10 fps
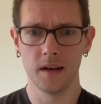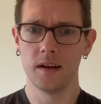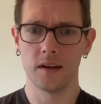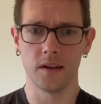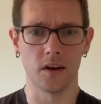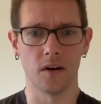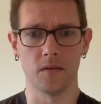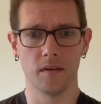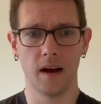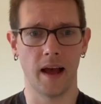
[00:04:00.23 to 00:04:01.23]

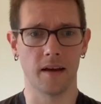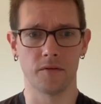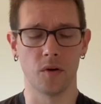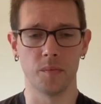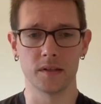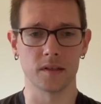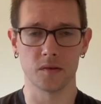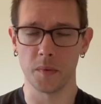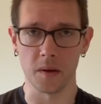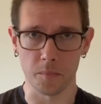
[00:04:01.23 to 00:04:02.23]
I have no business
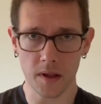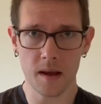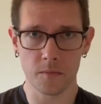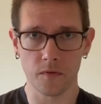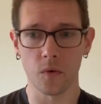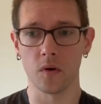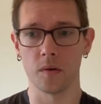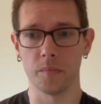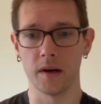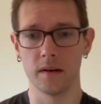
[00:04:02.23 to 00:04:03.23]
being blamed for,
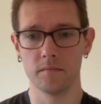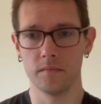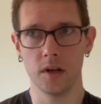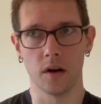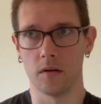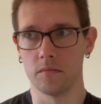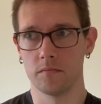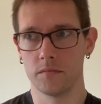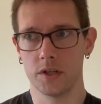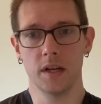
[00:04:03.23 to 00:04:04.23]
but,
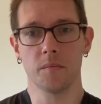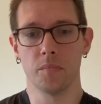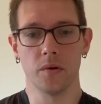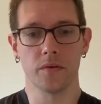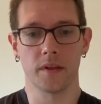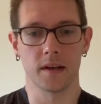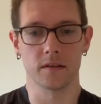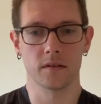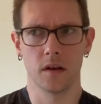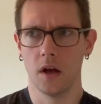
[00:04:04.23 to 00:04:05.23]
she can pull
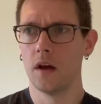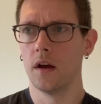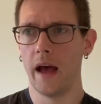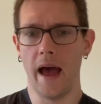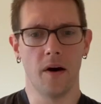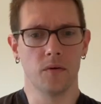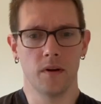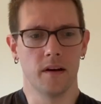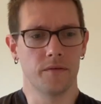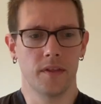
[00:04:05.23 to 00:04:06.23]
things out
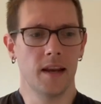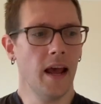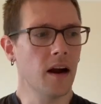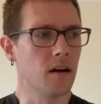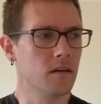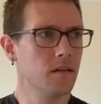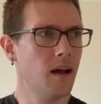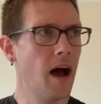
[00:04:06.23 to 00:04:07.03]
of thin air.